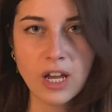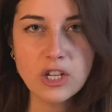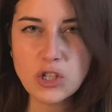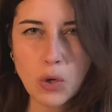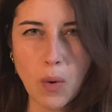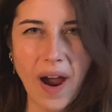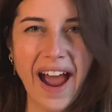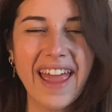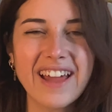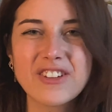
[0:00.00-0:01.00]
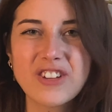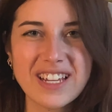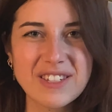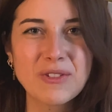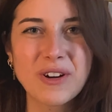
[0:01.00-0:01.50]
so I had
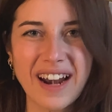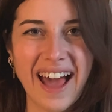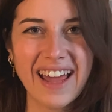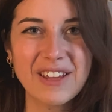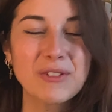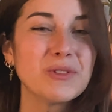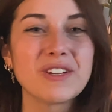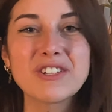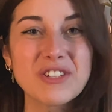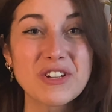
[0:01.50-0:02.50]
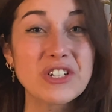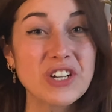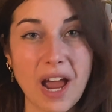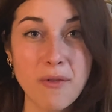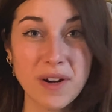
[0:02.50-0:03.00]
just to rely to the research
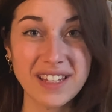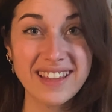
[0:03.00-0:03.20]
I've already